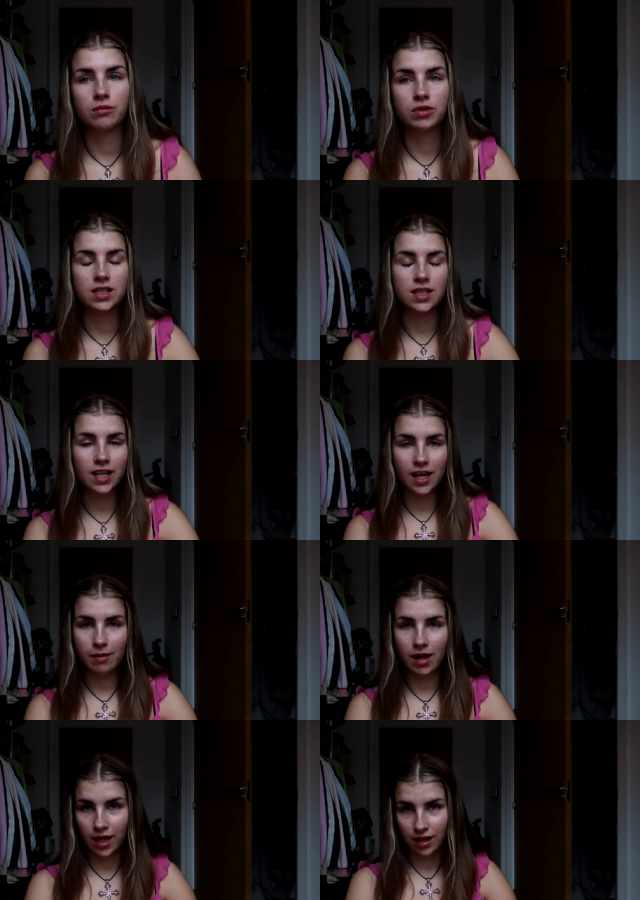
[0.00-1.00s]
was thinking
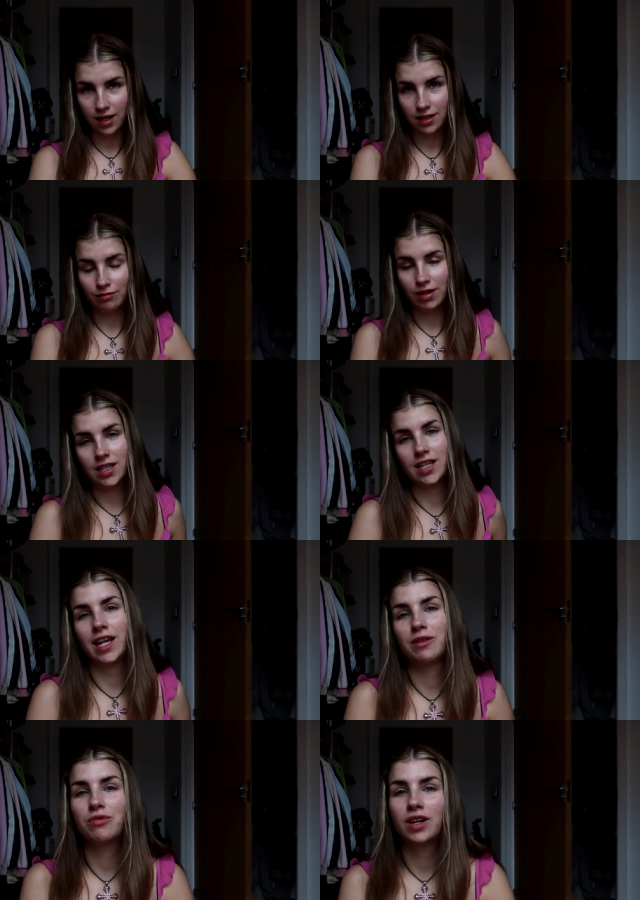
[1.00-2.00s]
about like this winter,
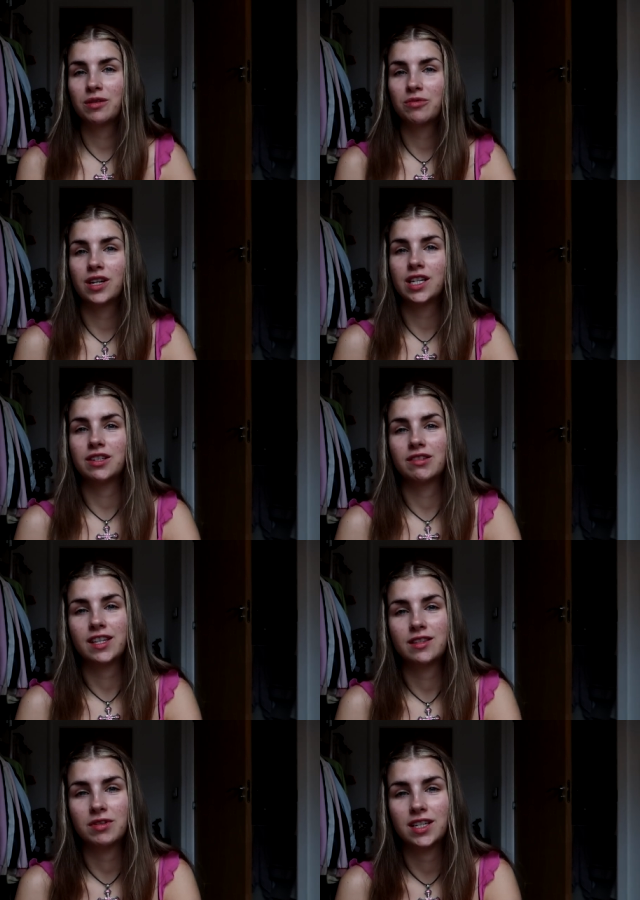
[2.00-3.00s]
like what I want to do
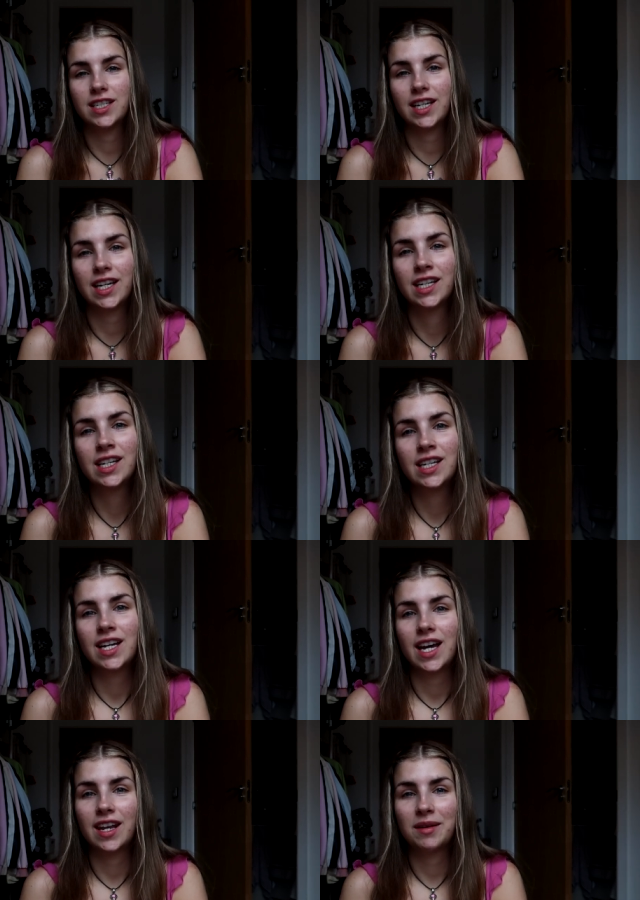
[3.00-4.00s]
this winter,
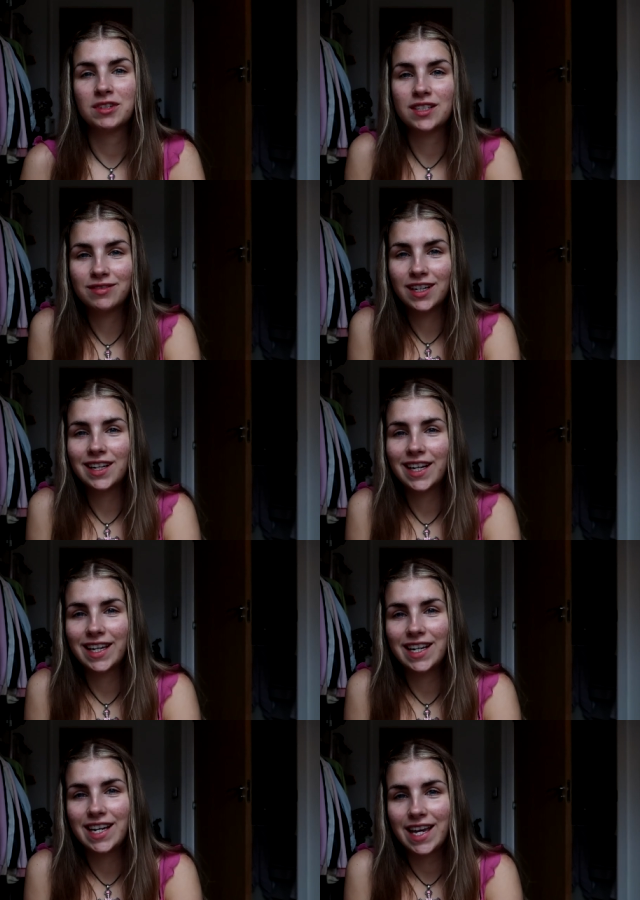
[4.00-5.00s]
and I'm just really
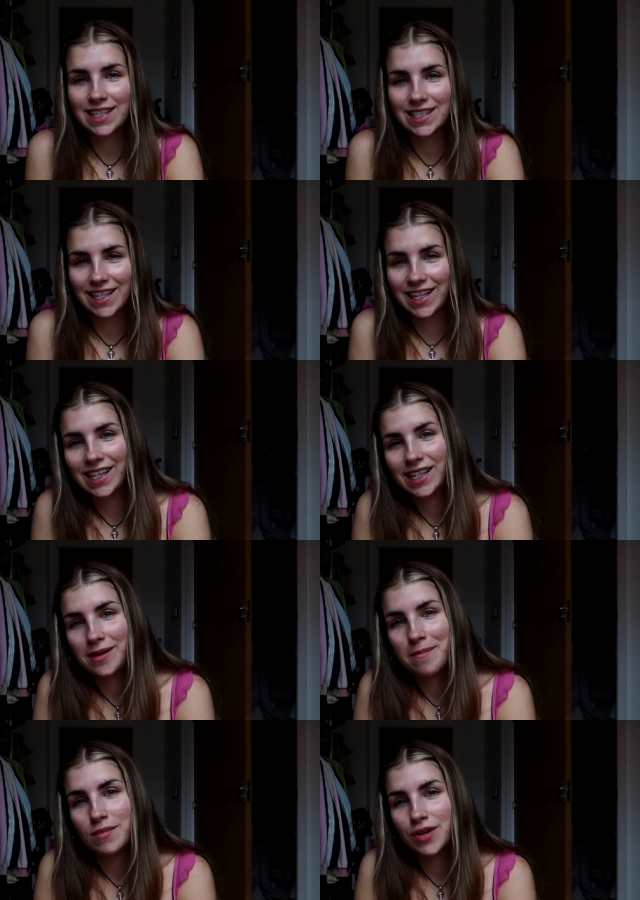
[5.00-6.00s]
like a nesting
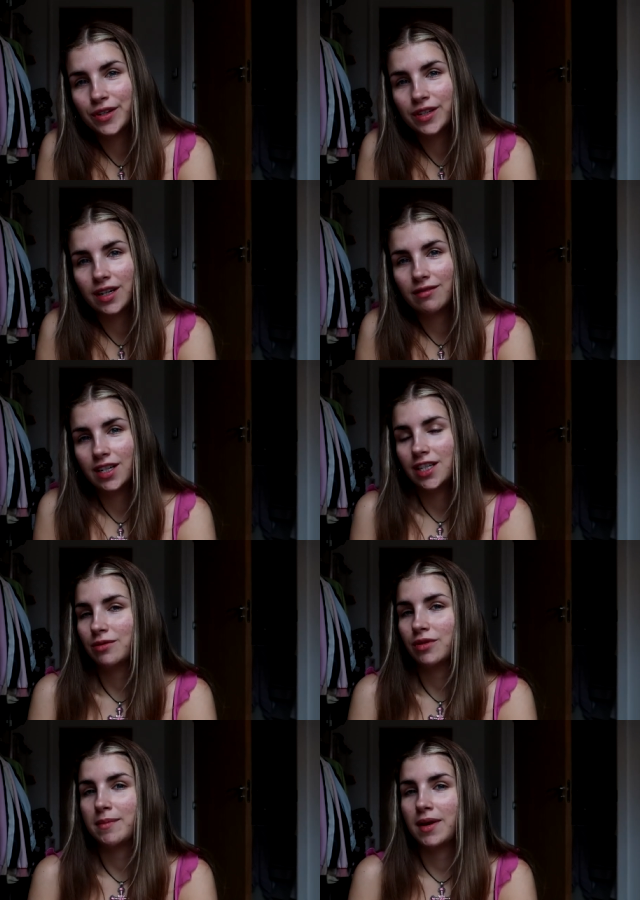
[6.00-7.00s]
mood. I really
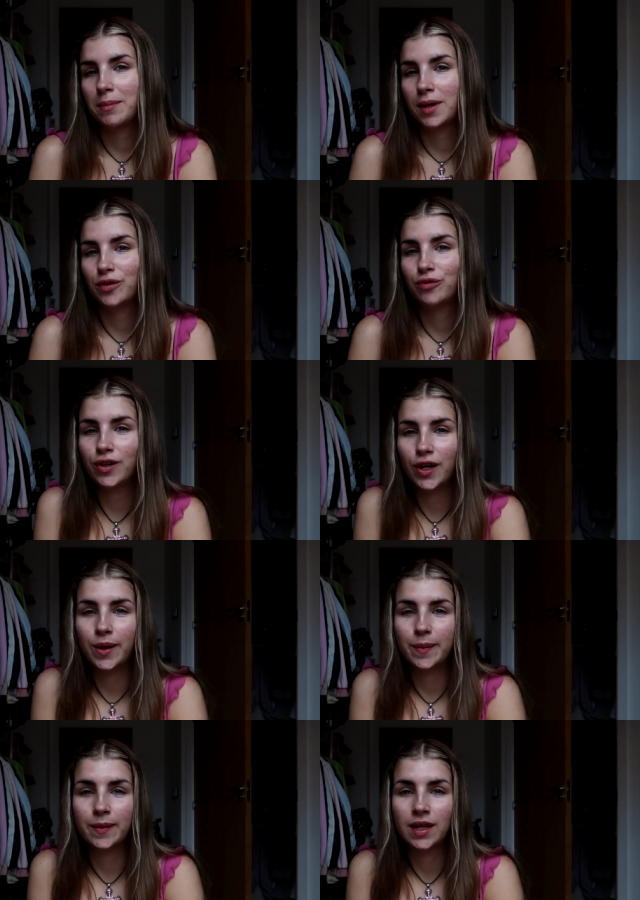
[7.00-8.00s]
just want to make my
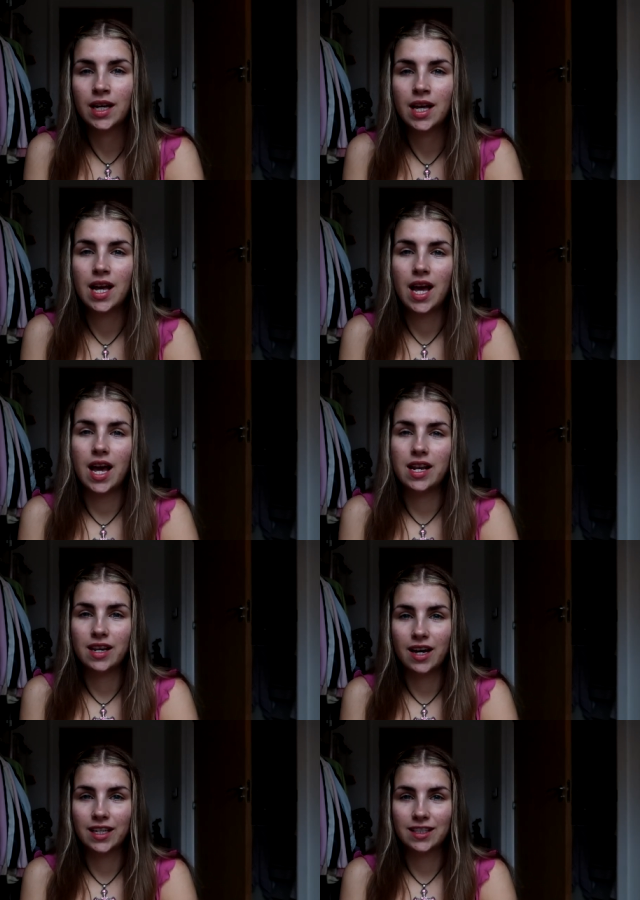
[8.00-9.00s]
room a
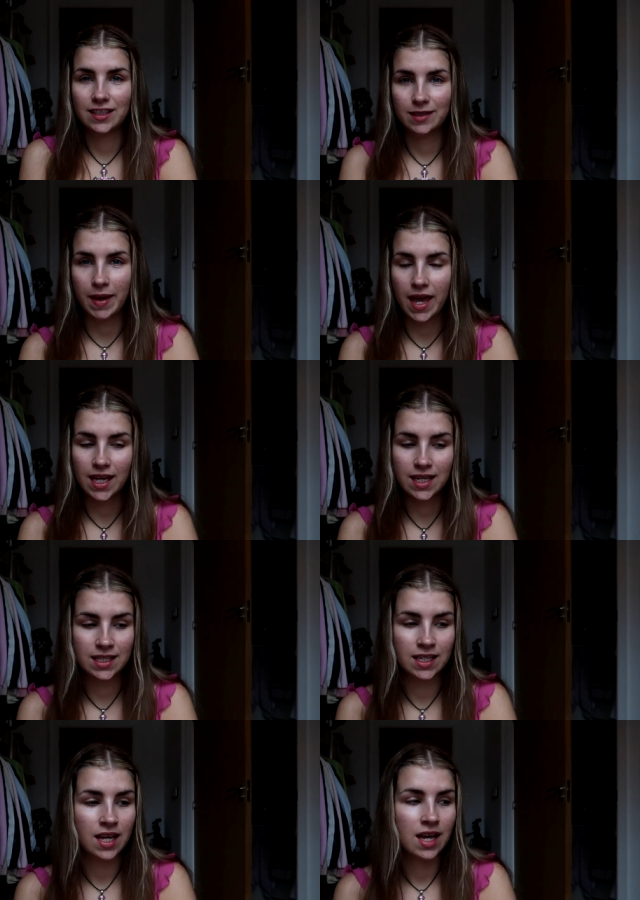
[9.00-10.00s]
nice
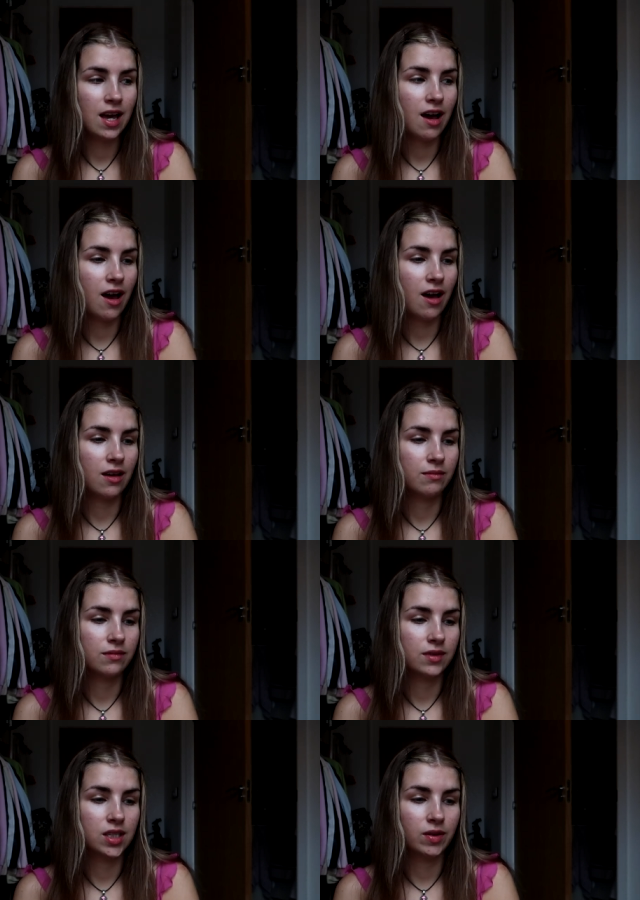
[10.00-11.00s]
space.
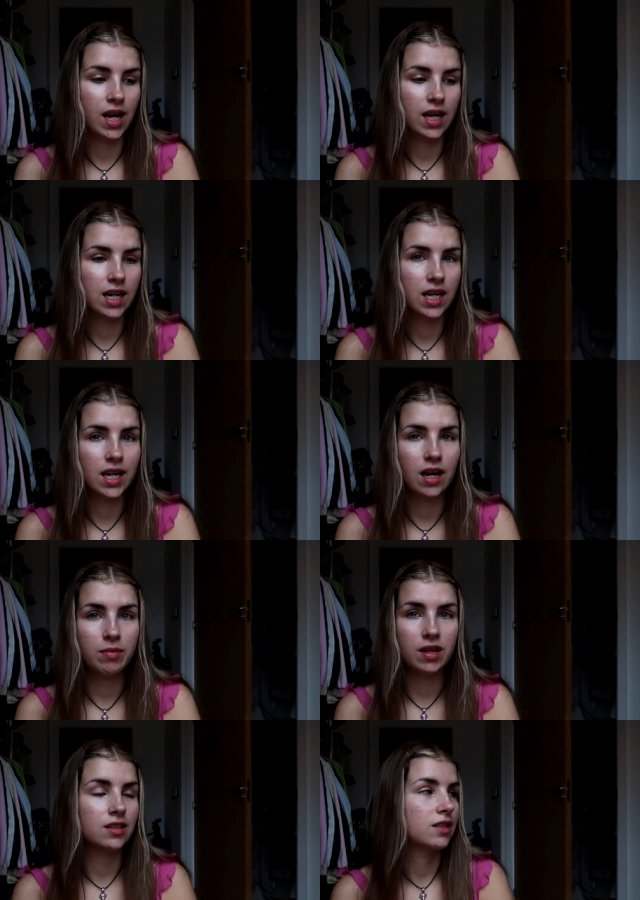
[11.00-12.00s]
So I like cleared out a
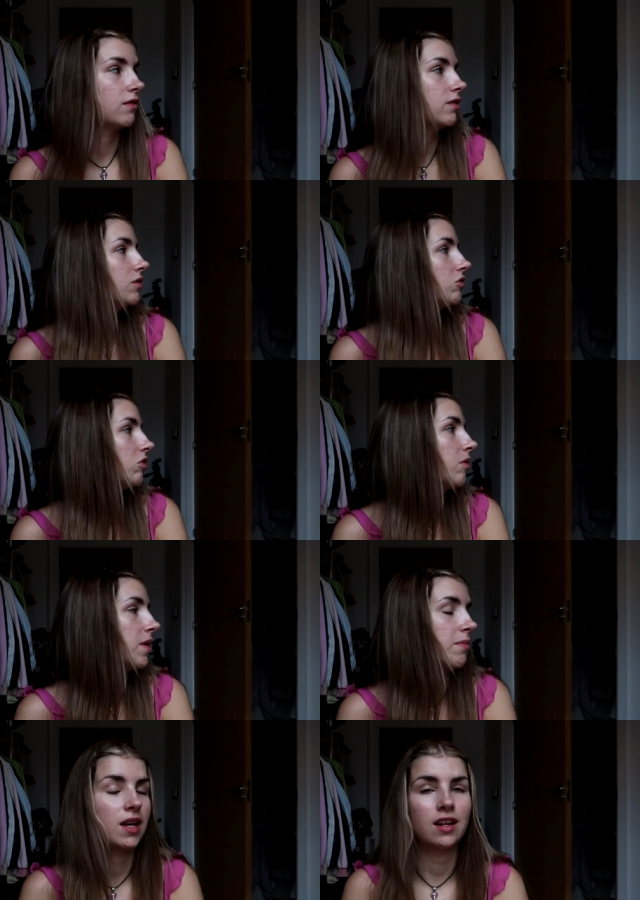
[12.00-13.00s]
bunch of stuff that's all on
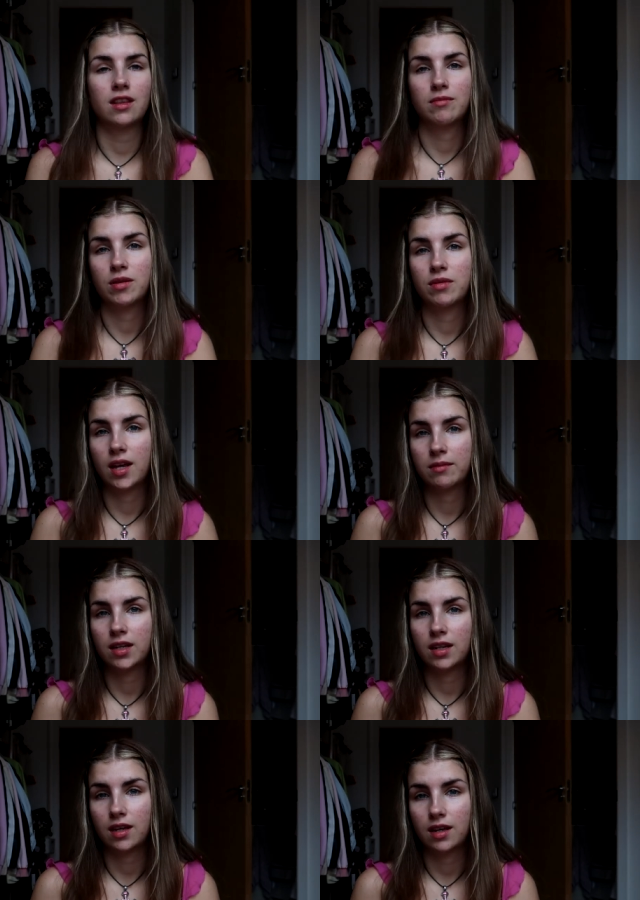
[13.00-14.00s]
my bed at the moment. I'm
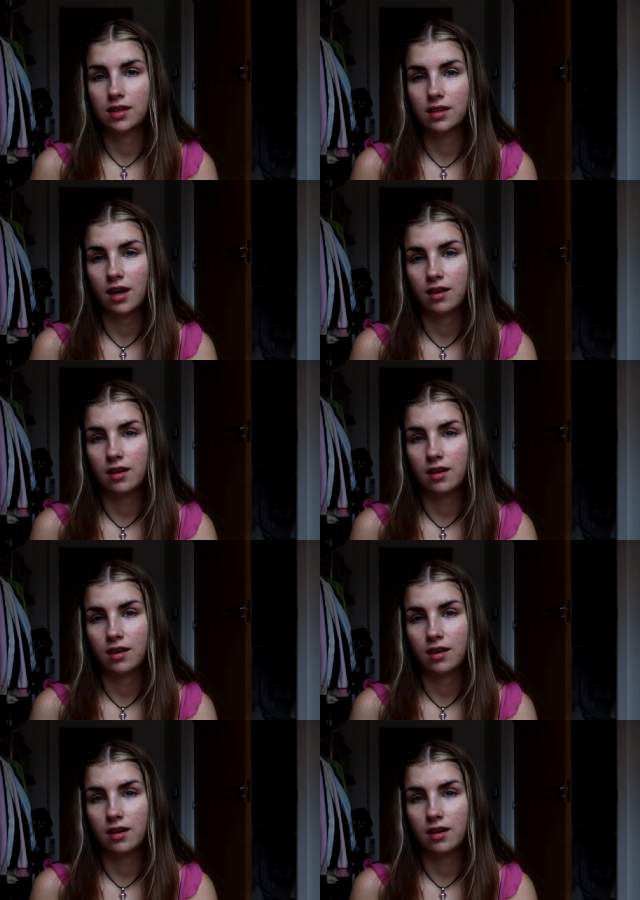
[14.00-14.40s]
gonna